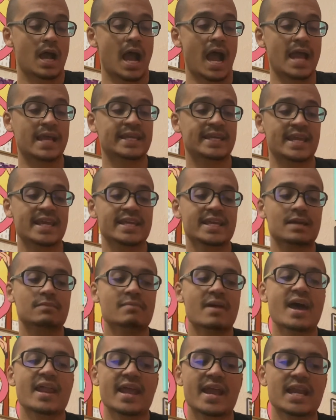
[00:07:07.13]
I can't get
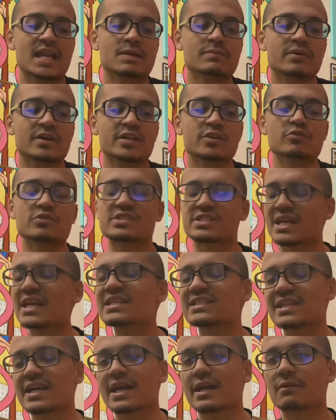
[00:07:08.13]
mad at anybody who
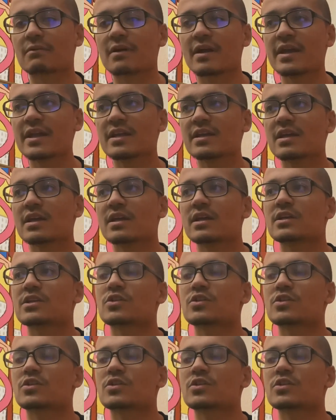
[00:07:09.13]
says that, right?